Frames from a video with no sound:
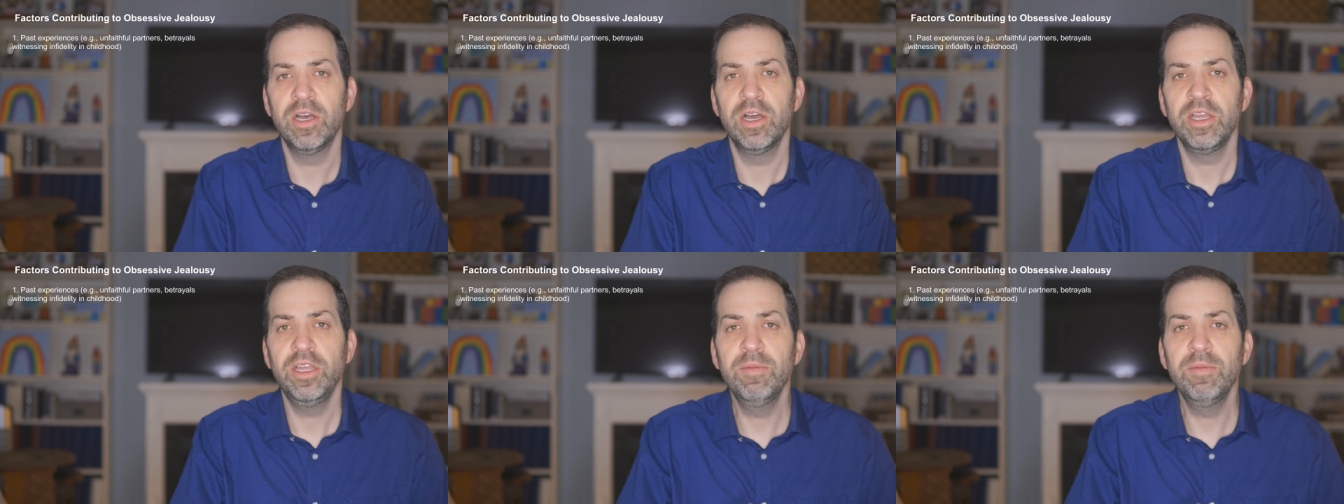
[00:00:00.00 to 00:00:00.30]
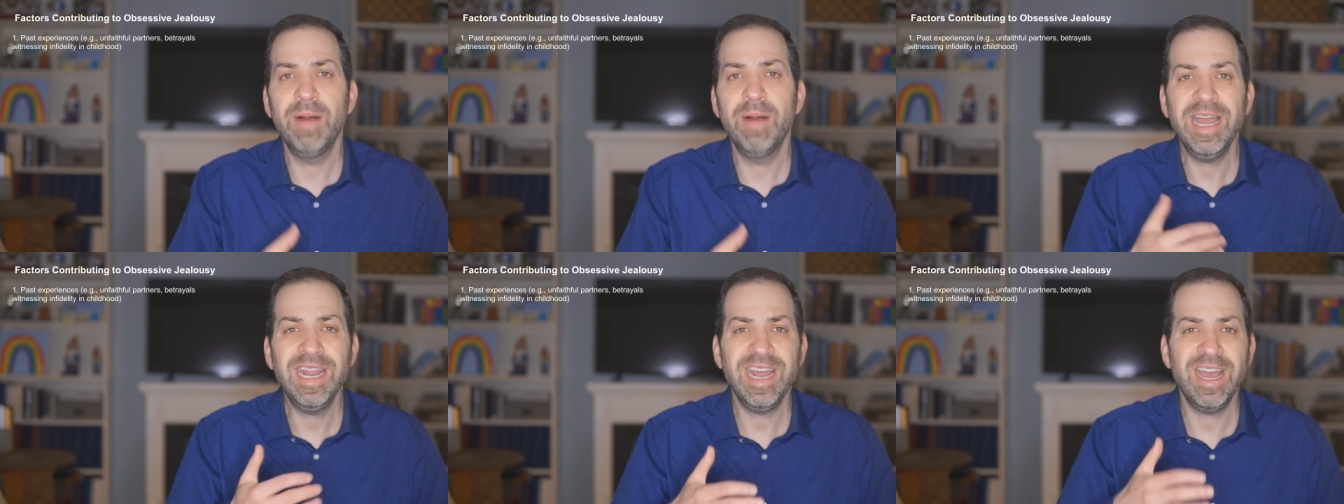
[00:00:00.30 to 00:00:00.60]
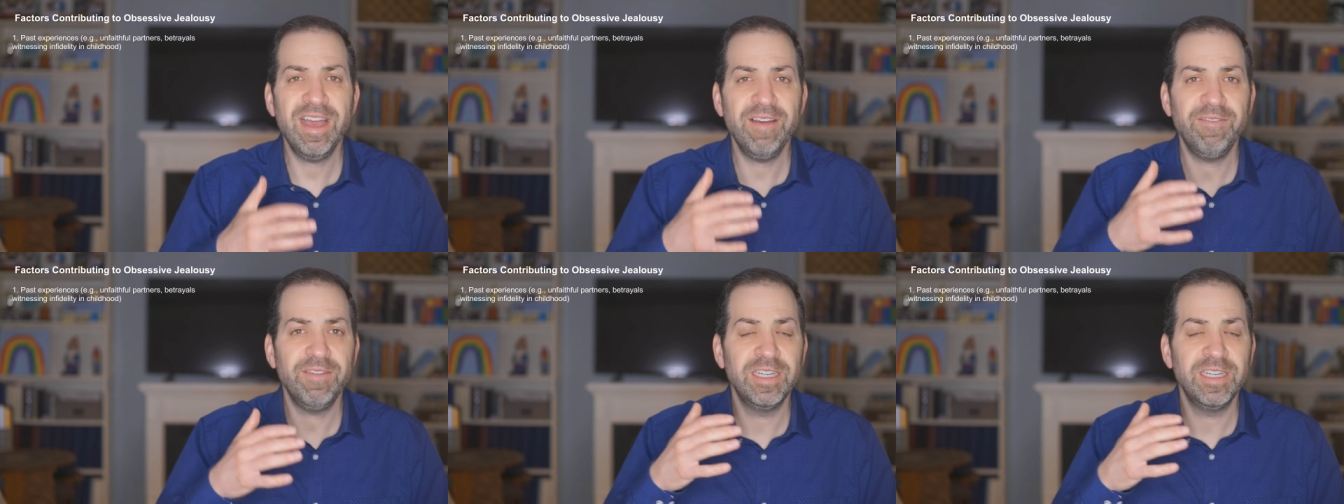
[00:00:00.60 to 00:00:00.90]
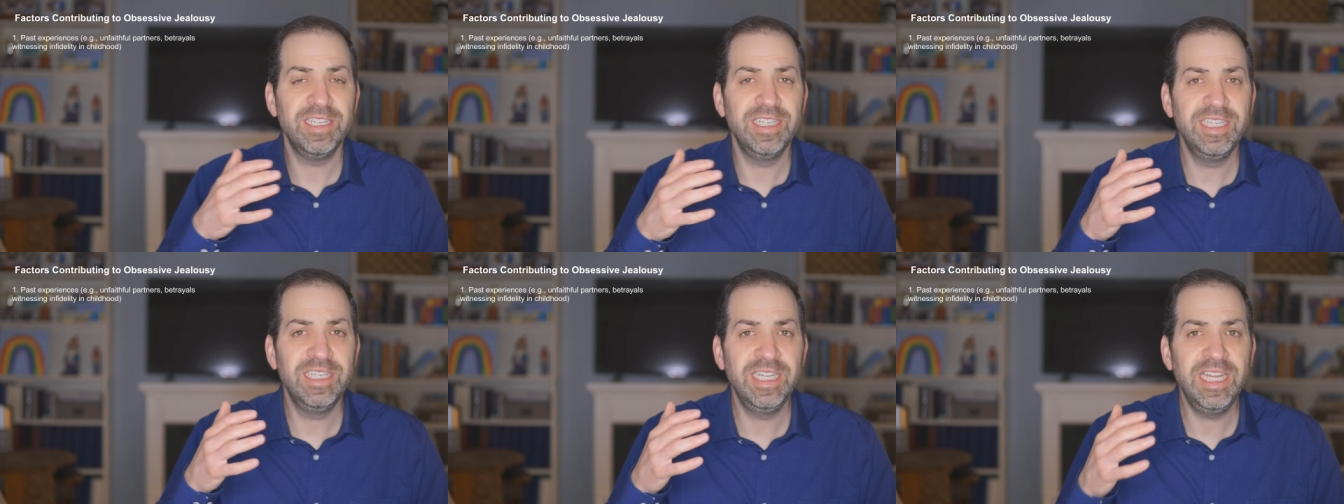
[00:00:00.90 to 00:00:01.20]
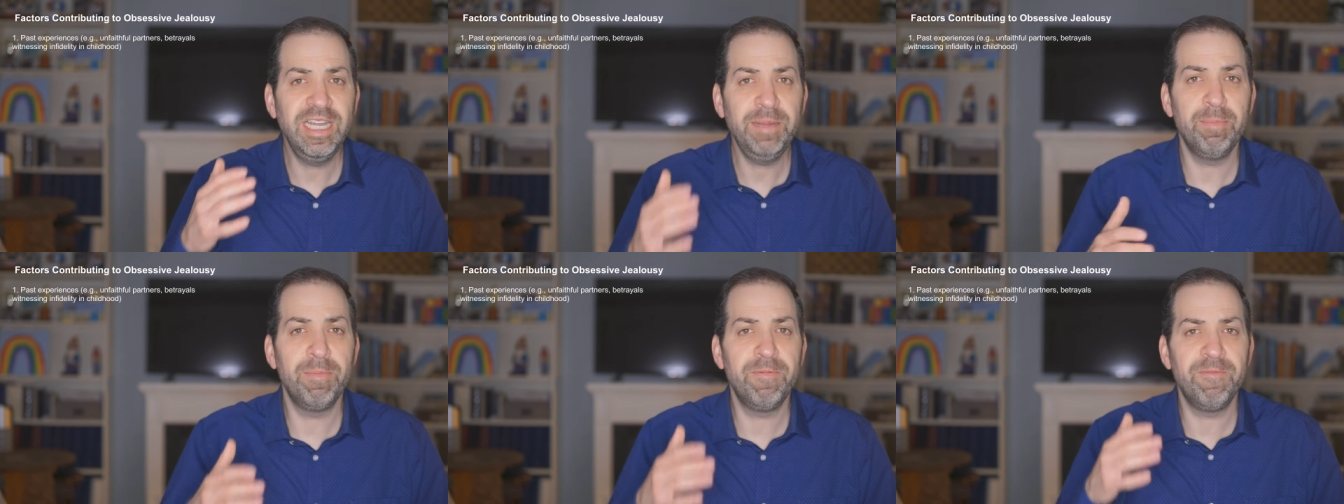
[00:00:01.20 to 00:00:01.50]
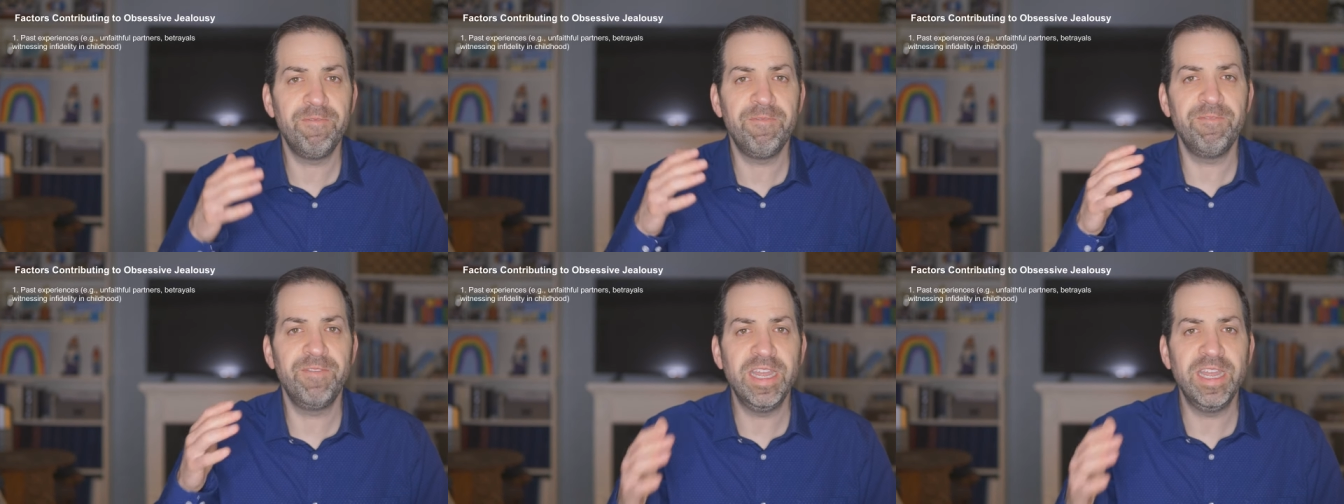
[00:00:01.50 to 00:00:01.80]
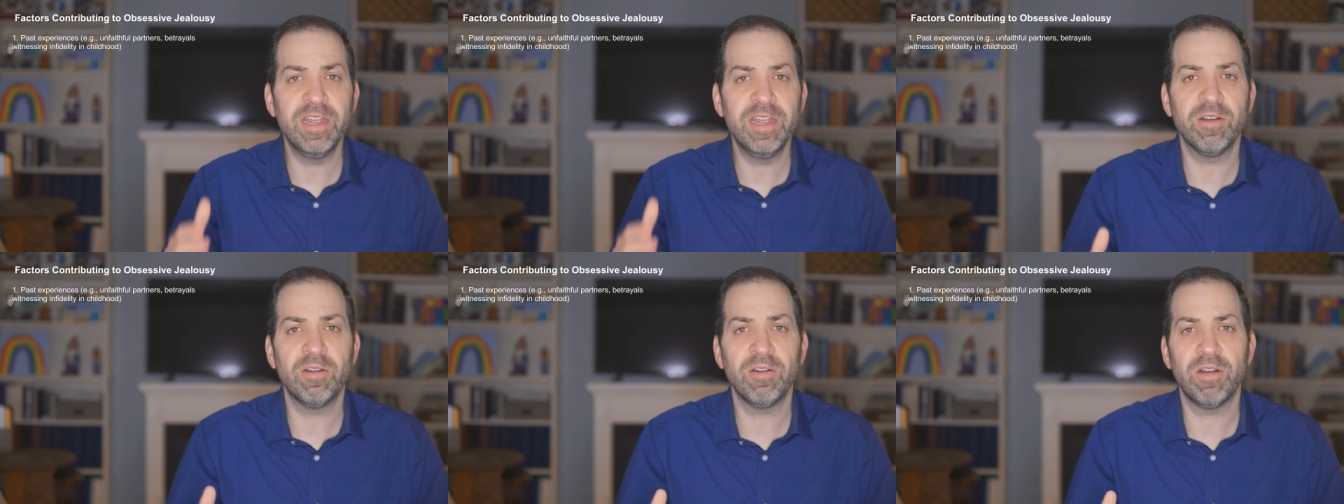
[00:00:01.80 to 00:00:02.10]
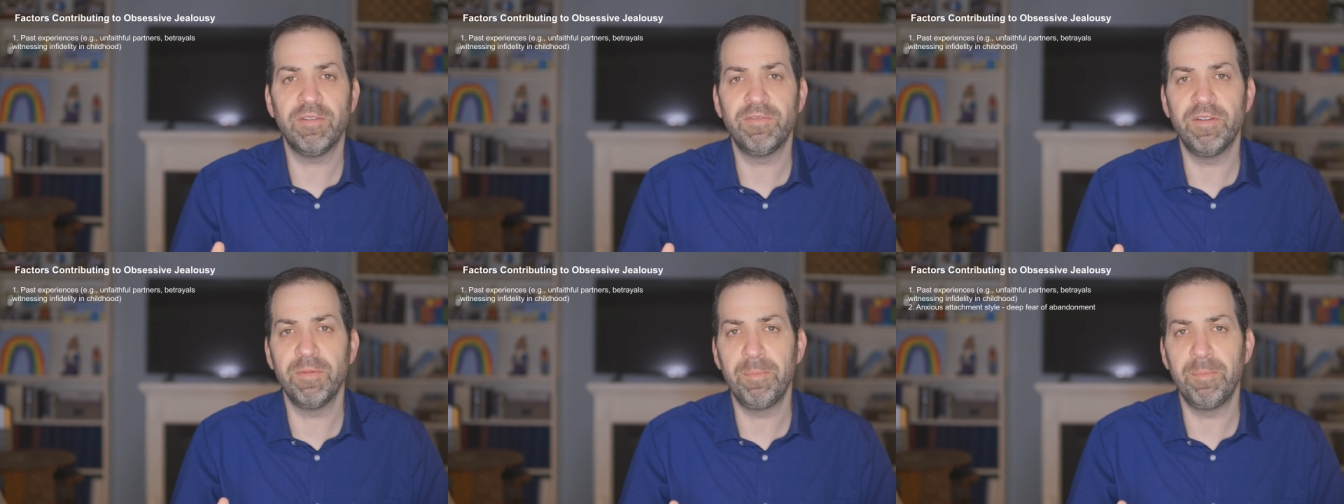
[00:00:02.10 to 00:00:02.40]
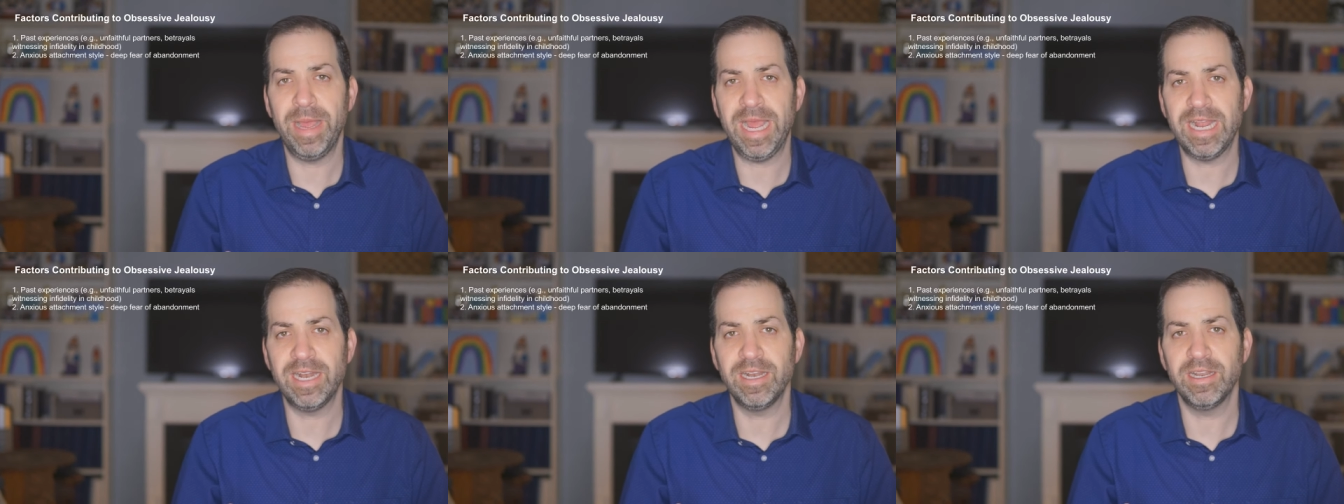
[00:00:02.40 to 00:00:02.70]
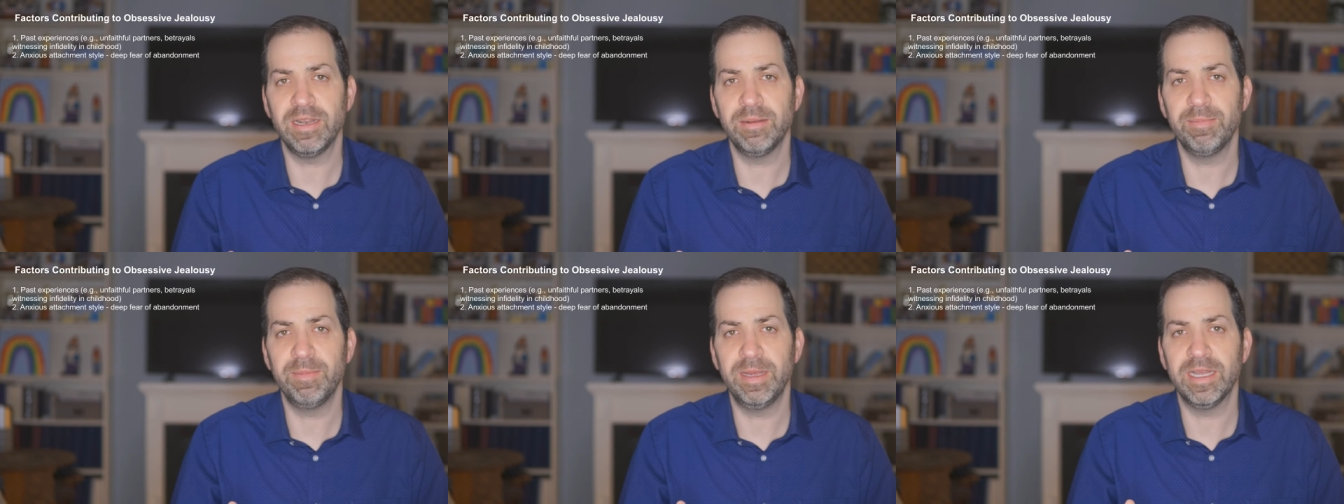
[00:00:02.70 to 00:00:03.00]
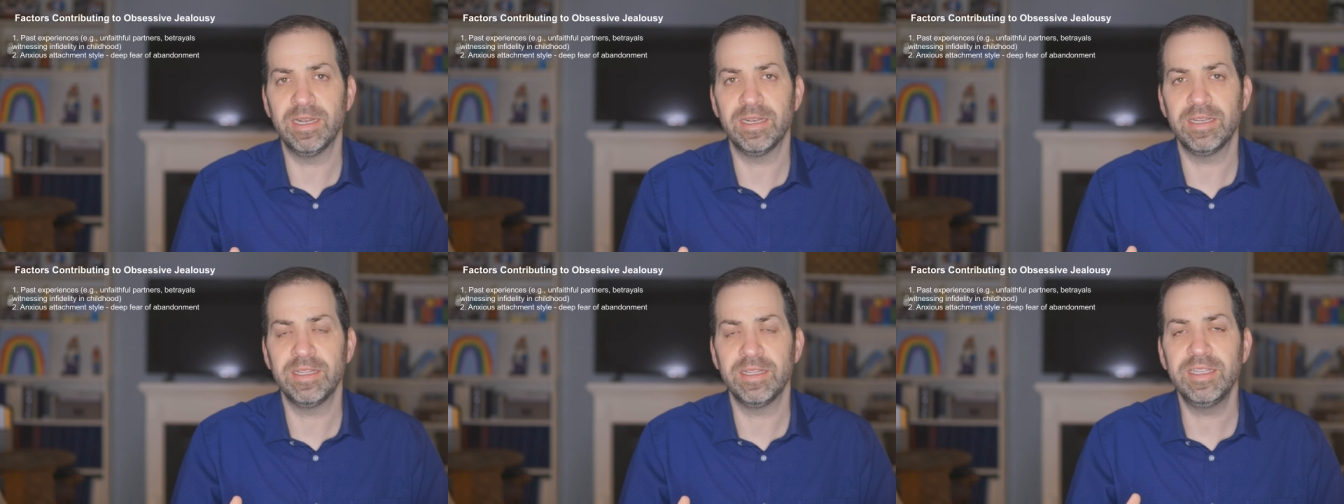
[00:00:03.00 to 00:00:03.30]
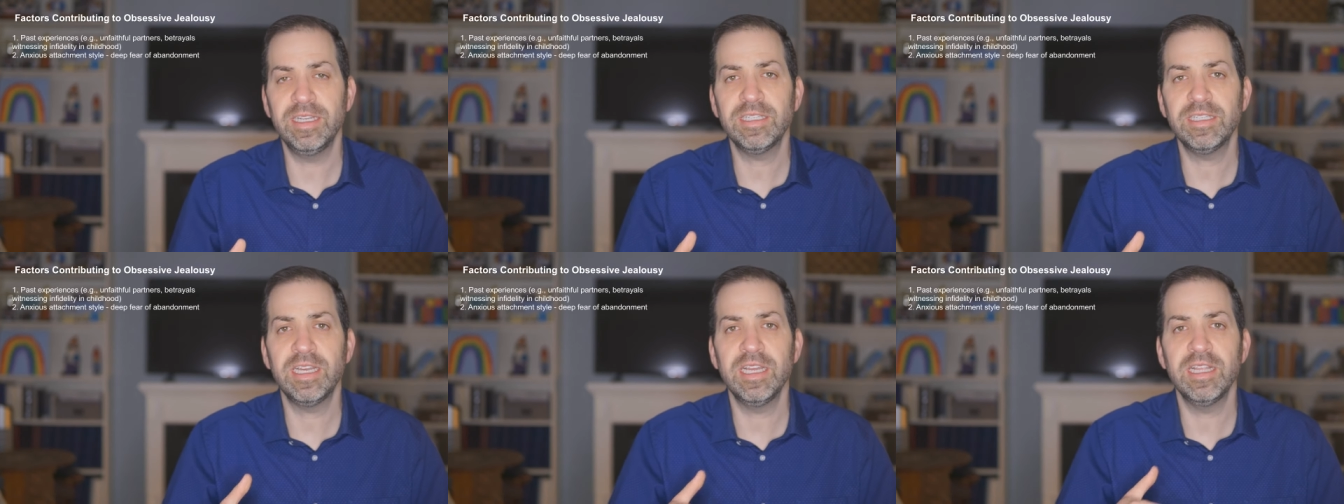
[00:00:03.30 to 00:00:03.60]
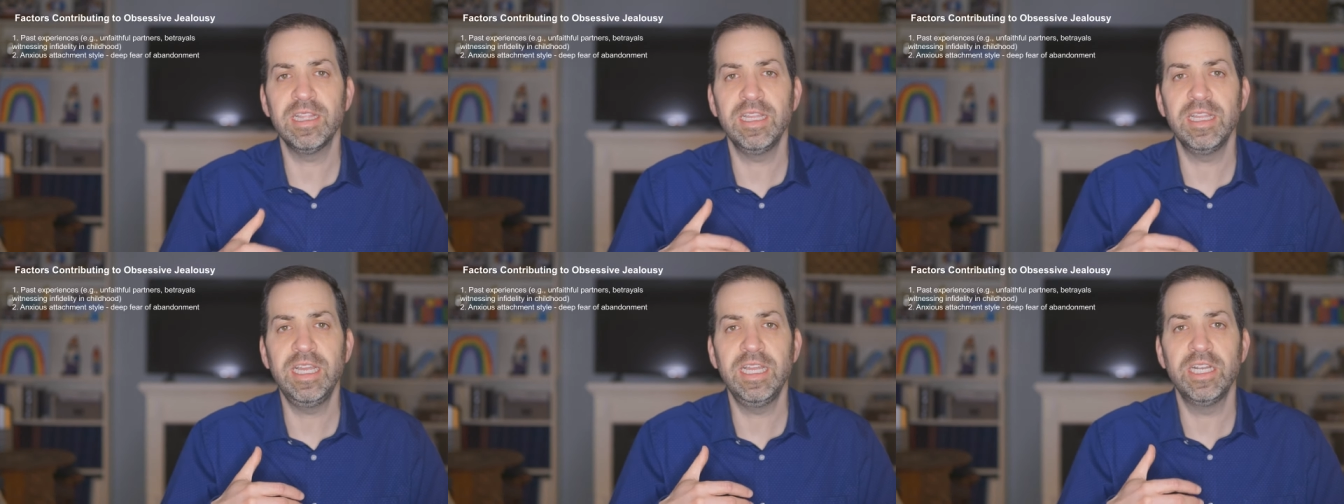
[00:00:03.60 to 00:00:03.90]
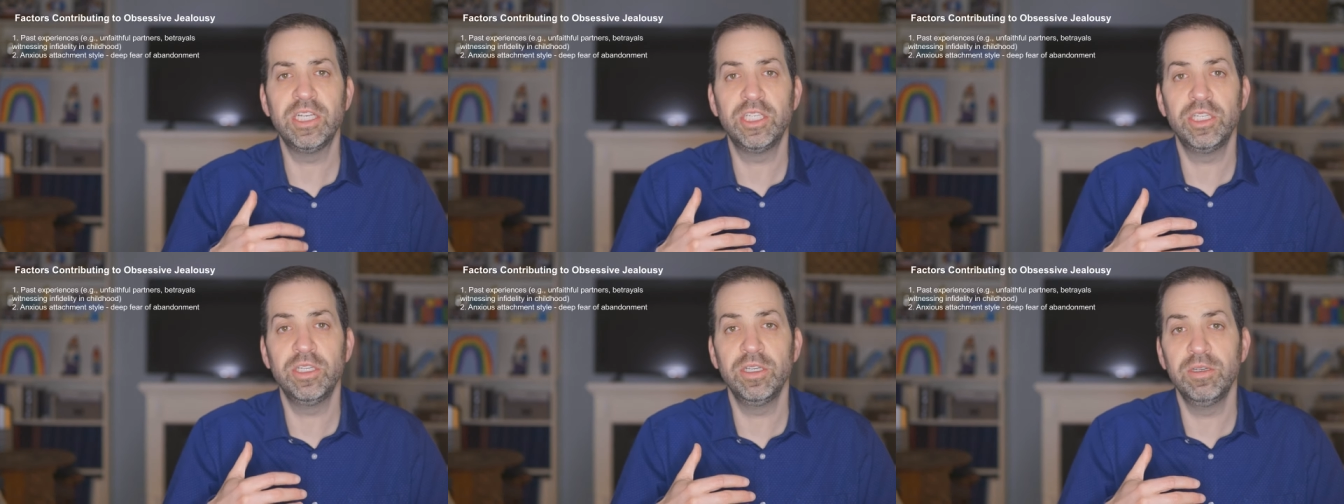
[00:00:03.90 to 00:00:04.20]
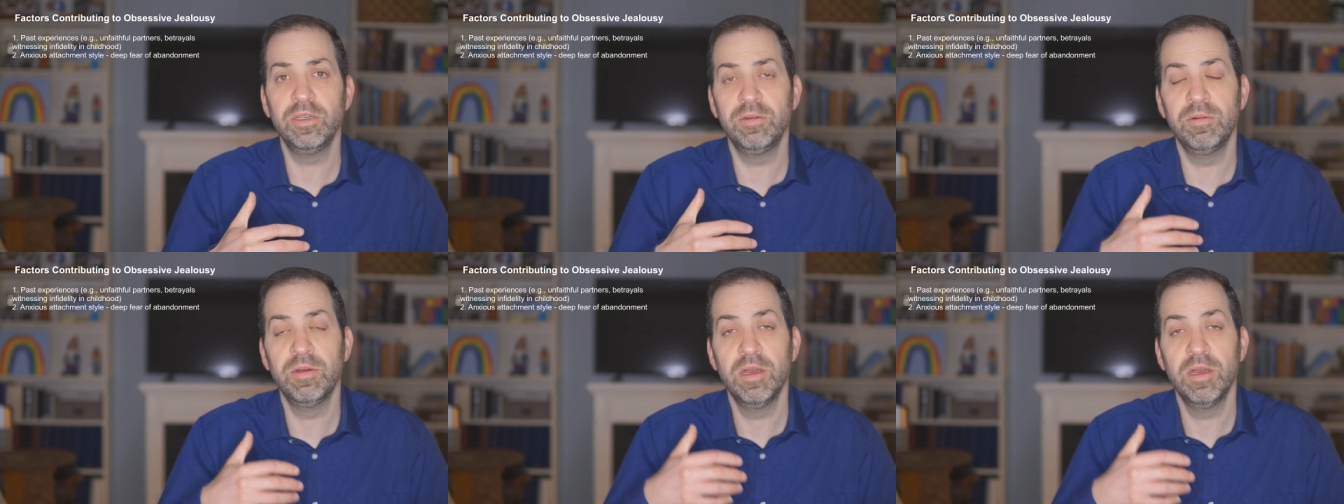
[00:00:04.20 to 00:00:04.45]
you might have a deep fear of abandonment, and this can lead to